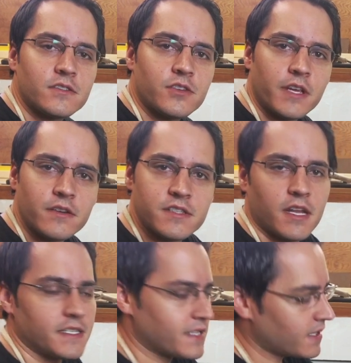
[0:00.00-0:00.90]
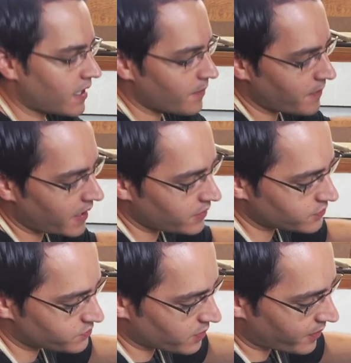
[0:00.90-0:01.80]
So here's the nightstand that I made.
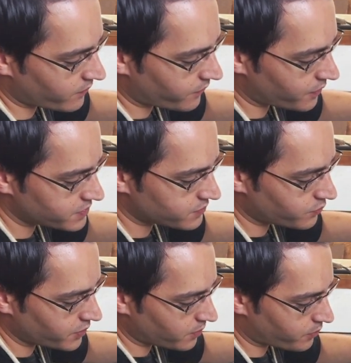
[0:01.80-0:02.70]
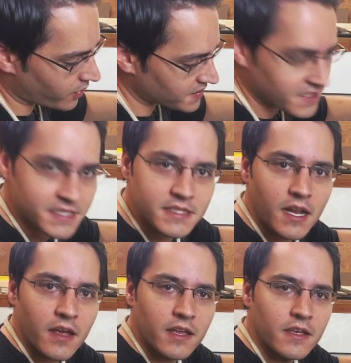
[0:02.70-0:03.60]
It's one of my first real projects
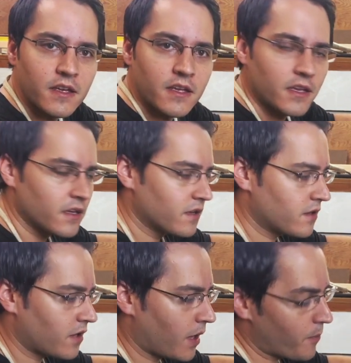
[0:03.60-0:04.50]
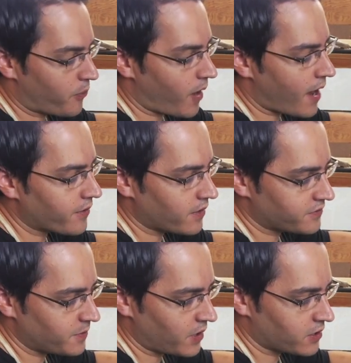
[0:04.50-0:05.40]
that I am proud of,
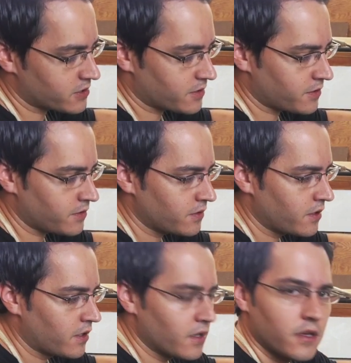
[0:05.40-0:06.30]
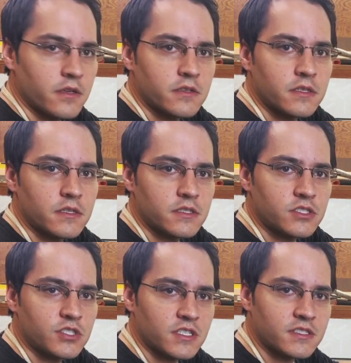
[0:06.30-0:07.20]
to be honest with you.
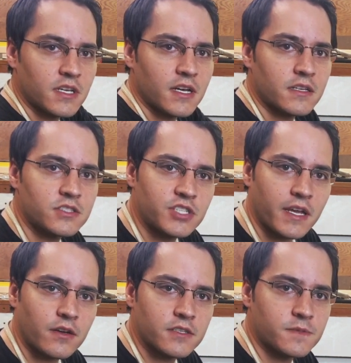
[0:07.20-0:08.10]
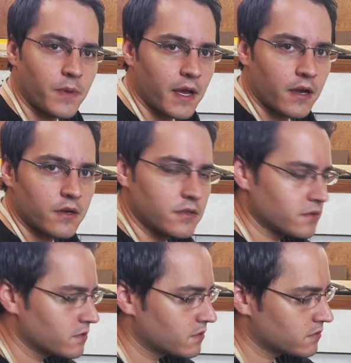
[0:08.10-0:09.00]
It's just a shaker-inspired
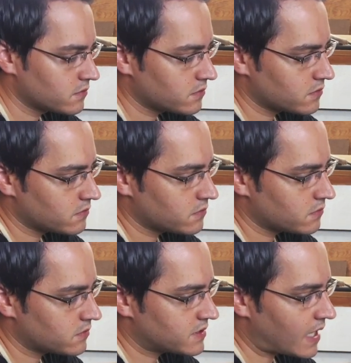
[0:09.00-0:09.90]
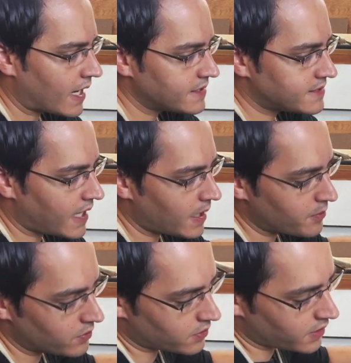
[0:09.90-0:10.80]
side
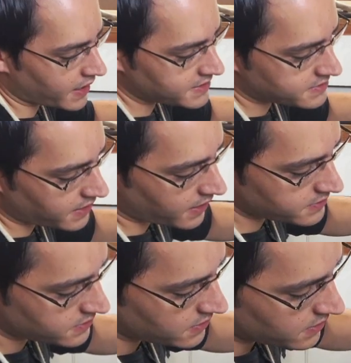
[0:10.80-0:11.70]
table or nightstand.